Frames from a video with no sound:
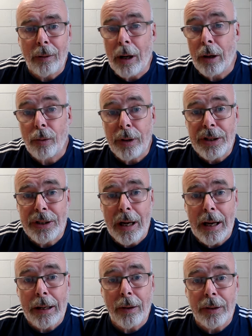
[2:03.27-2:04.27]
agree
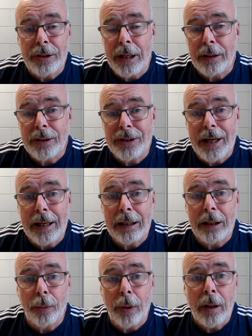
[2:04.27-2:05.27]
sign or a tick to say that
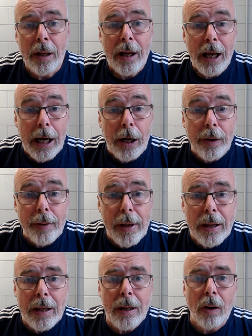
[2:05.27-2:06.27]
they were hearing
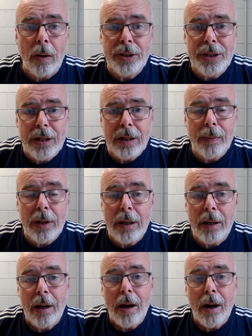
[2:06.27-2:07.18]
me or seeing me,